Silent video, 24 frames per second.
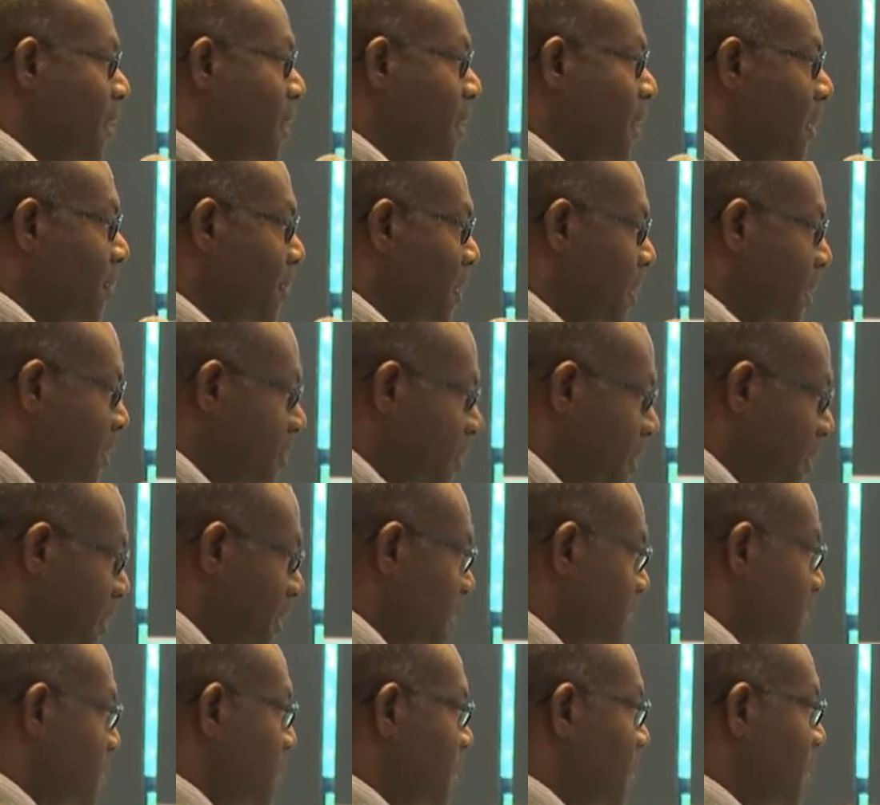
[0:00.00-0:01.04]
about MRA
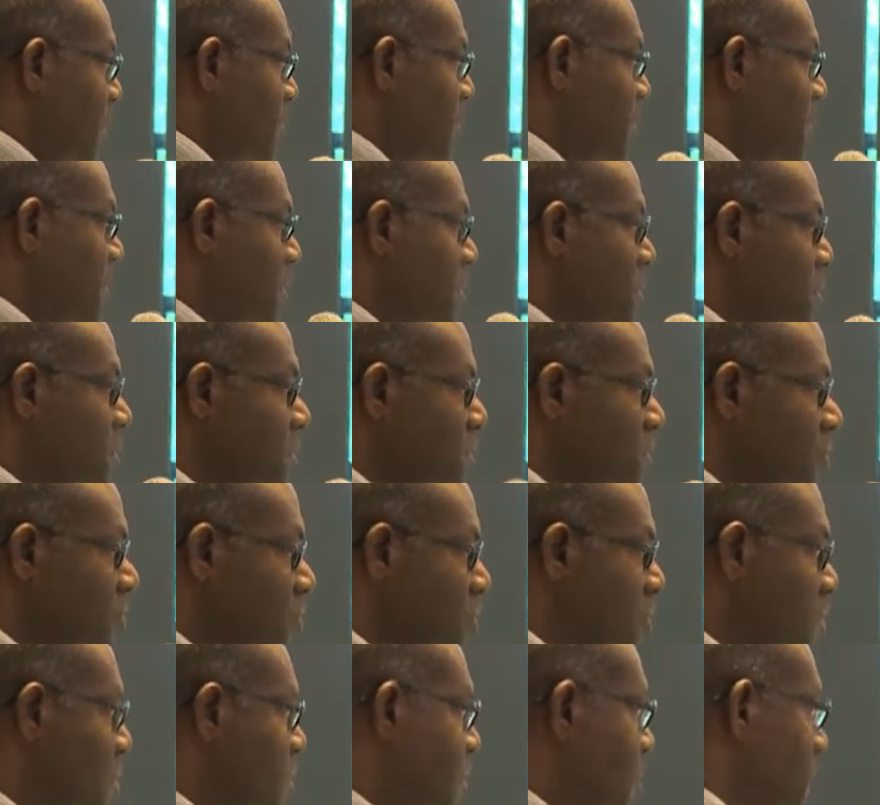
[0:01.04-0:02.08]
as a public
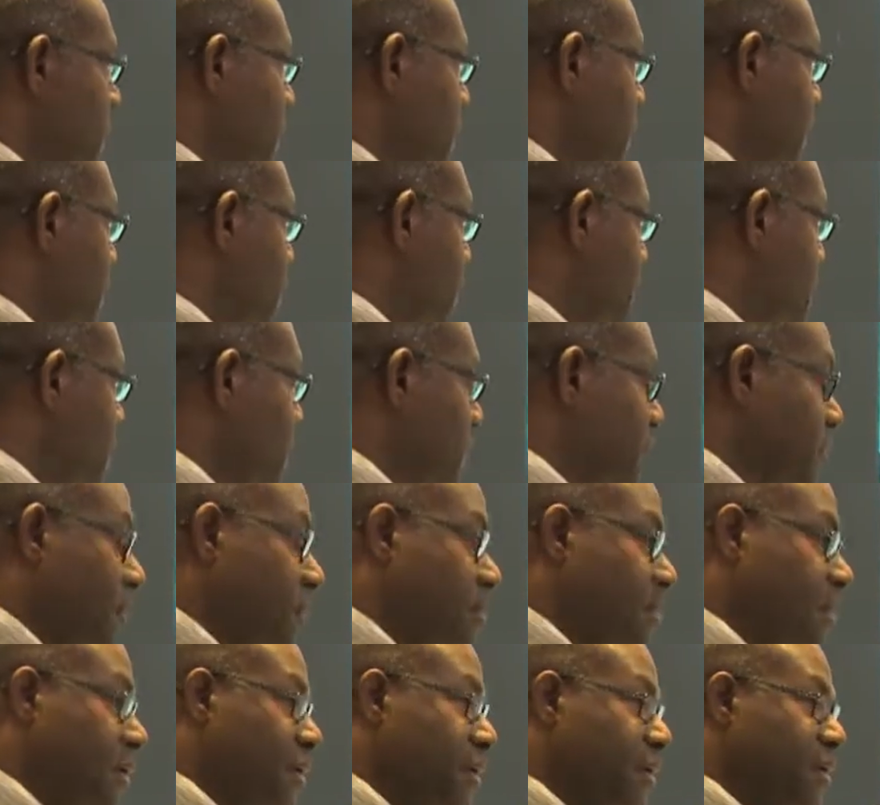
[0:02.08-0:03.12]
institution, about the MD of
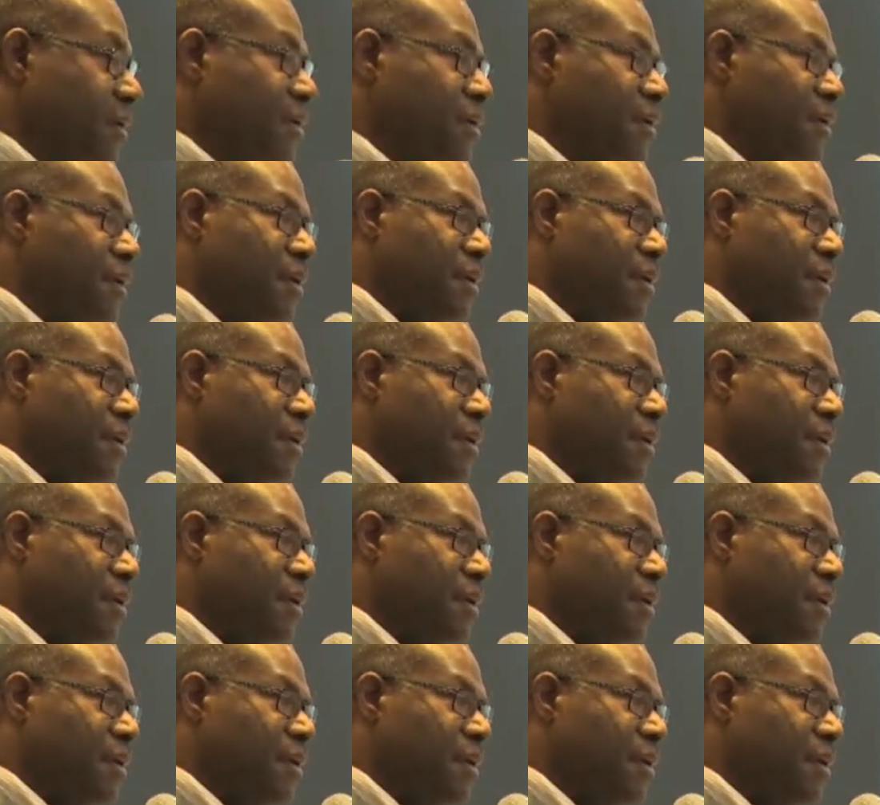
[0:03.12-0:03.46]
MRA,